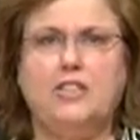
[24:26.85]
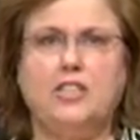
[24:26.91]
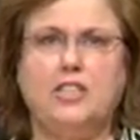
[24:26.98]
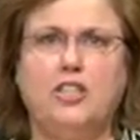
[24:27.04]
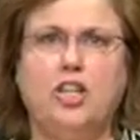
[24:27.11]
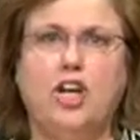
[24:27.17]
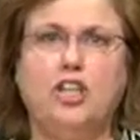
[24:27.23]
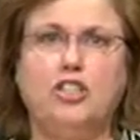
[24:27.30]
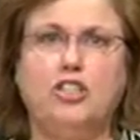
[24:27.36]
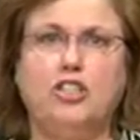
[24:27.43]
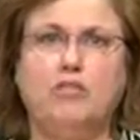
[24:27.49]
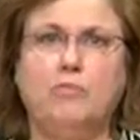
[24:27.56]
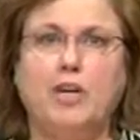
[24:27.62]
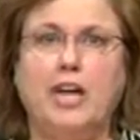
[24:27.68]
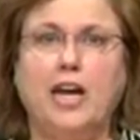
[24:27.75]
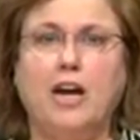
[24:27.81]
in
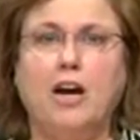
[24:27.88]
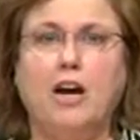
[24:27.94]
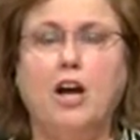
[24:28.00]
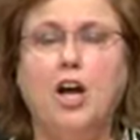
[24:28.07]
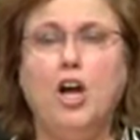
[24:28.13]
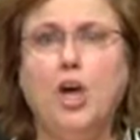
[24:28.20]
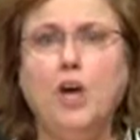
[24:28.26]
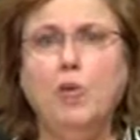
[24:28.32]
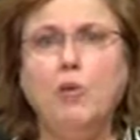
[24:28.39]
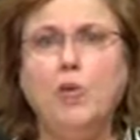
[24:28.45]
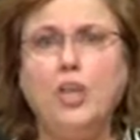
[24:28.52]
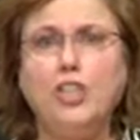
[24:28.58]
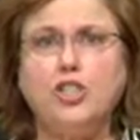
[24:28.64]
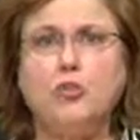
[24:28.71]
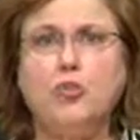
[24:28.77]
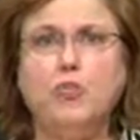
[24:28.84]
long-term care,
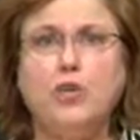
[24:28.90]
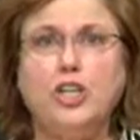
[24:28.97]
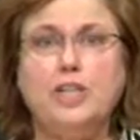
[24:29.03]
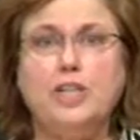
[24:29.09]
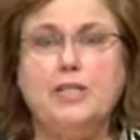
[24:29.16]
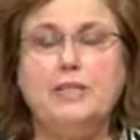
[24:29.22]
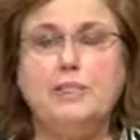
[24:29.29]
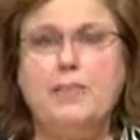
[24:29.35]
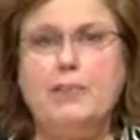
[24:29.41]
which would